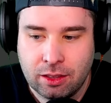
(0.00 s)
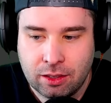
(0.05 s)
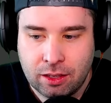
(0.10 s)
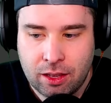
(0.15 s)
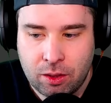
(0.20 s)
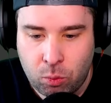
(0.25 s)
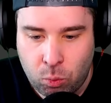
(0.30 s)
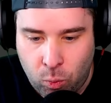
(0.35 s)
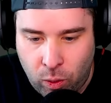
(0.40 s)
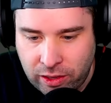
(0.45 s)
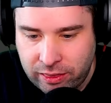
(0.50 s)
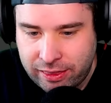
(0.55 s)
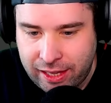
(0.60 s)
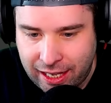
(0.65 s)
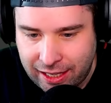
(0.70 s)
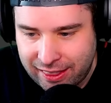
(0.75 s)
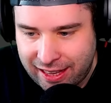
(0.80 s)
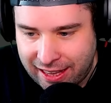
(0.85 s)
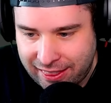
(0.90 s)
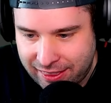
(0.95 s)
one
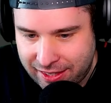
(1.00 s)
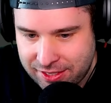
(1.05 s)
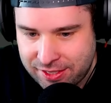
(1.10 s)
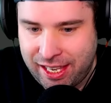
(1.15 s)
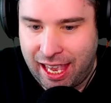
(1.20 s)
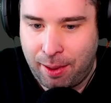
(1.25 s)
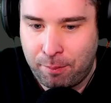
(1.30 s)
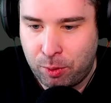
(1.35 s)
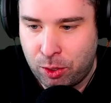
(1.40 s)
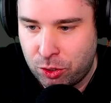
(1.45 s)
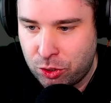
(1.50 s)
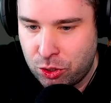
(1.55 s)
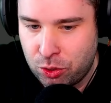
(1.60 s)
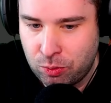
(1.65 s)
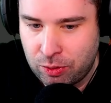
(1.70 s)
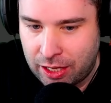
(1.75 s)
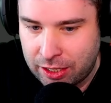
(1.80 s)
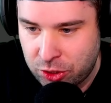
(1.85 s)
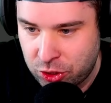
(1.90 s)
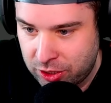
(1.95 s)
thing that this game could do
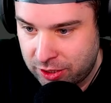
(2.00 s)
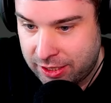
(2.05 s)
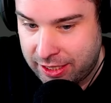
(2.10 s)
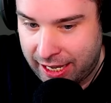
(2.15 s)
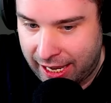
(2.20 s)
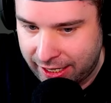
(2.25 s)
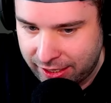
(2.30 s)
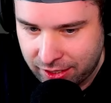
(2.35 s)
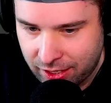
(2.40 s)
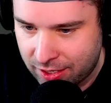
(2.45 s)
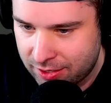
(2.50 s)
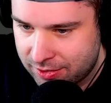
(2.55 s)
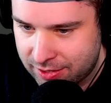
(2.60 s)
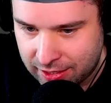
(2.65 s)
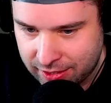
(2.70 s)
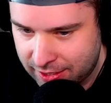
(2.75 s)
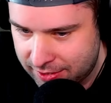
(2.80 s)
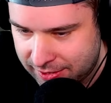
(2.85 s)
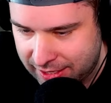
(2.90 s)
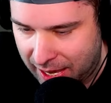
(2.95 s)
that GTA does
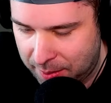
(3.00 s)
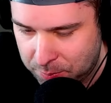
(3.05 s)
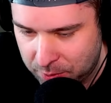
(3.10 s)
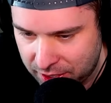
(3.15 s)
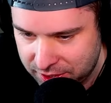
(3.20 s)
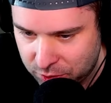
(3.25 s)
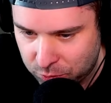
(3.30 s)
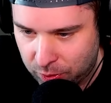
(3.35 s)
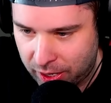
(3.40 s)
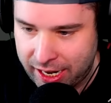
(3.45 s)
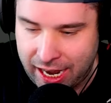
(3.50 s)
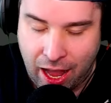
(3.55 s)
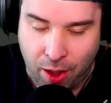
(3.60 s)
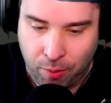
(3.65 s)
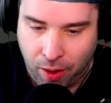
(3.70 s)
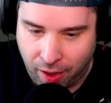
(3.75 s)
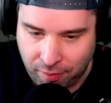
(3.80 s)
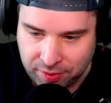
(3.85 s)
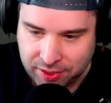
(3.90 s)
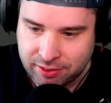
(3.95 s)
that this game doesn't right now,
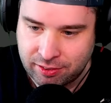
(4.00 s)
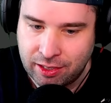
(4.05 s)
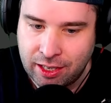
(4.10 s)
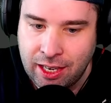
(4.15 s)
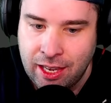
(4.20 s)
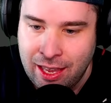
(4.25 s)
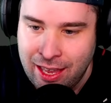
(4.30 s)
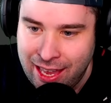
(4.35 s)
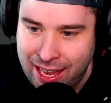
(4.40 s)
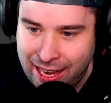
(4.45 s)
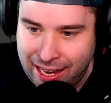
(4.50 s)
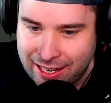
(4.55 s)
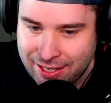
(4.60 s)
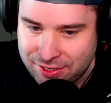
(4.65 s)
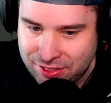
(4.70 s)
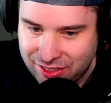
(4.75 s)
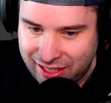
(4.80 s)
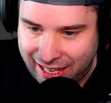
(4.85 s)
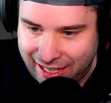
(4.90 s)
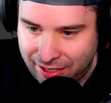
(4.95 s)
obviously,
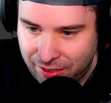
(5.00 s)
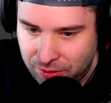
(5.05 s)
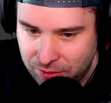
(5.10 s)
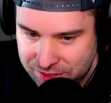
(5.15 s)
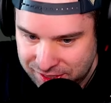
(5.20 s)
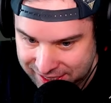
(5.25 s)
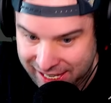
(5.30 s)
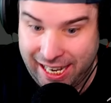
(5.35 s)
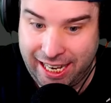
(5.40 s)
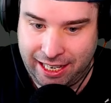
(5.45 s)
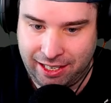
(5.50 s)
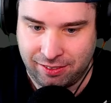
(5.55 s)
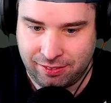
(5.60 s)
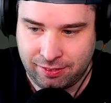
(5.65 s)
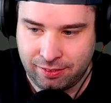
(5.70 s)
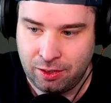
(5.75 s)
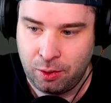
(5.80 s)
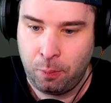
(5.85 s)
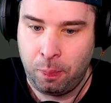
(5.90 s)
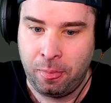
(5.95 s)
is like
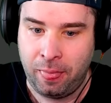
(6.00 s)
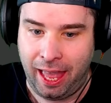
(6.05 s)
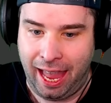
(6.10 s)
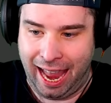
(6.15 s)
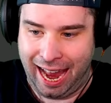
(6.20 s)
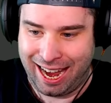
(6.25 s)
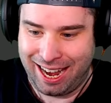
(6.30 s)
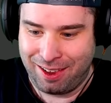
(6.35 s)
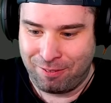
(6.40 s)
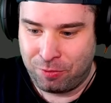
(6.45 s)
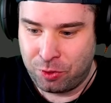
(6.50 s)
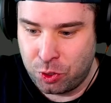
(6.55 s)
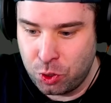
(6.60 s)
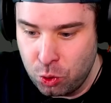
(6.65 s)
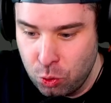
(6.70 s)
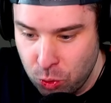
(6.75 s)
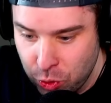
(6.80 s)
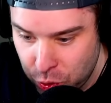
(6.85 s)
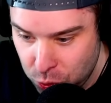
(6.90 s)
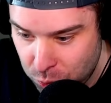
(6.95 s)
cities. And if
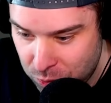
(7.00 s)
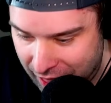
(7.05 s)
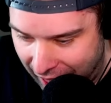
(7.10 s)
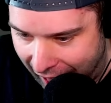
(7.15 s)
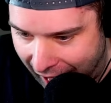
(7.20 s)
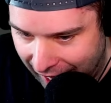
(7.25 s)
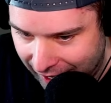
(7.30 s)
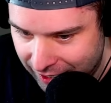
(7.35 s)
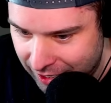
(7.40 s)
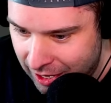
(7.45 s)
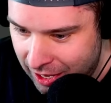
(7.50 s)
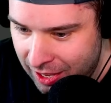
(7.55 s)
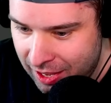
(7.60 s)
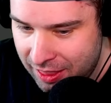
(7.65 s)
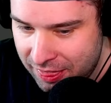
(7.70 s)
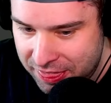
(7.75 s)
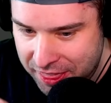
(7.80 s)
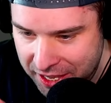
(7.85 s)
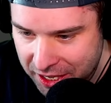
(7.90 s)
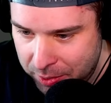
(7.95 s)
you do that,
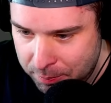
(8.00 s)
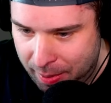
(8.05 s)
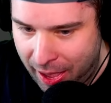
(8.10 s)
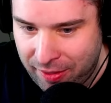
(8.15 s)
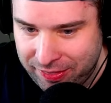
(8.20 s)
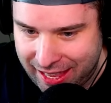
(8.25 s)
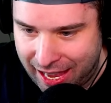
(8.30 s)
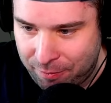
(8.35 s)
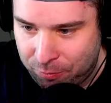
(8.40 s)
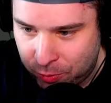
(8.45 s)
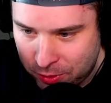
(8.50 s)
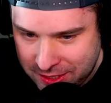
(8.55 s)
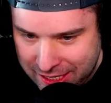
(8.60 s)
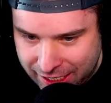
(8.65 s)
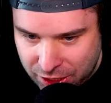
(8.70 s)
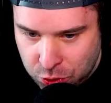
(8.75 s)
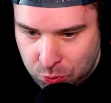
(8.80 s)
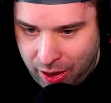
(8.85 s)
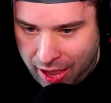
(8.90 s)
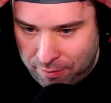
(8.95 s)
think about that for a
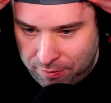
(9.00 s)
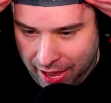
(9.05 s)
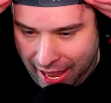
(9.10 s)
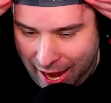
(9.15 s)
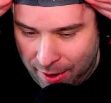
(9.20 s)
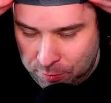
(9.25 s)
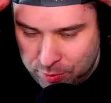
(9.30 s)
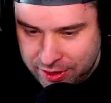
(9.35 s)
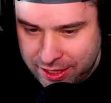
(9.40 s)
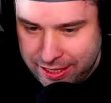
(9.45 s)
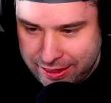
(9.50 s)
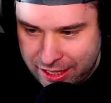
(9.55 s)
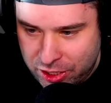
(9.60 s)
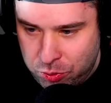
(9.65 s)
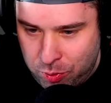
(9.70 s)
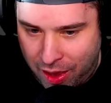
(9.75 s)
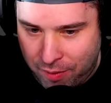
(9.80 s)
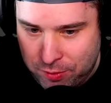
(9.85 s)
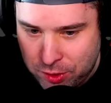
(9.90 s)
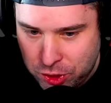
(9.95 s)
second. You have everything that
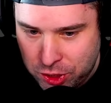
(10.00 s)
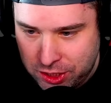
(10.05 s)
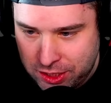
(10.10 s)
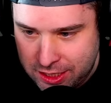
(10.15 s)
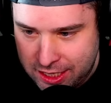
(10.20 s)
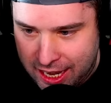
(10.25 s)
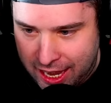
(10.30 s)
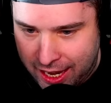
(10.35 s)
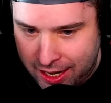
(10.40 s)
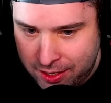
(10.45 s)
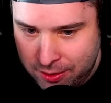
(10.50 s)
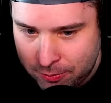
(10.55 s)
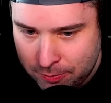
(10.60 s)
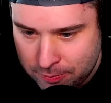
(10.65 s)
you have in GTA,